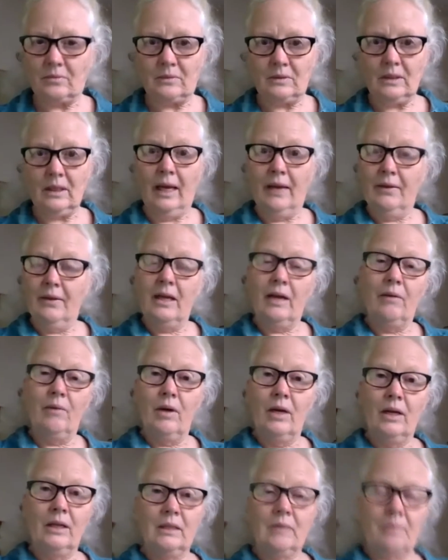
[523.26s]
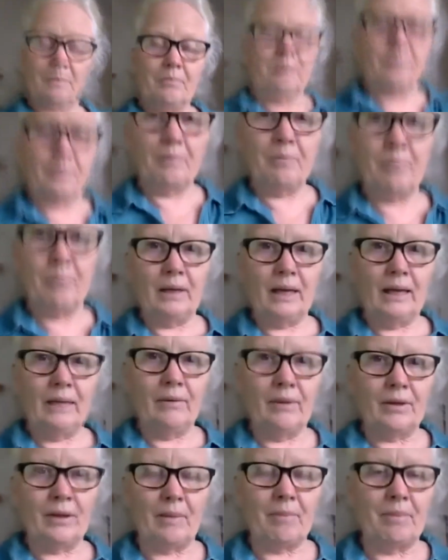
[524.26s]
and then I wanted to play
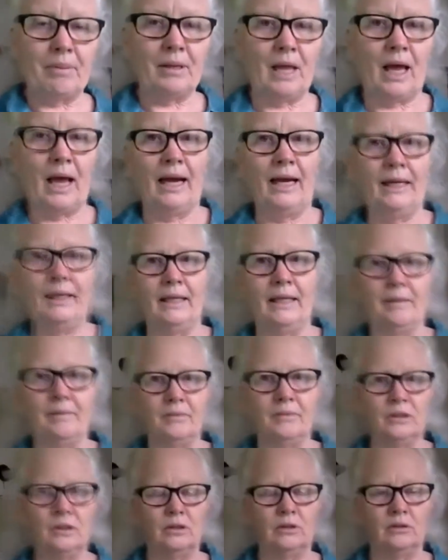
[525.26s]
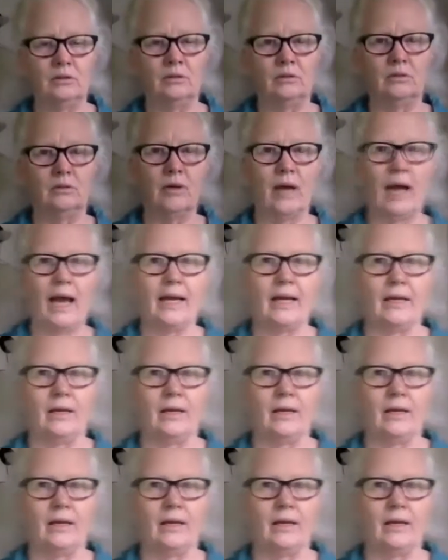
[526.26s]
with applying them to dragon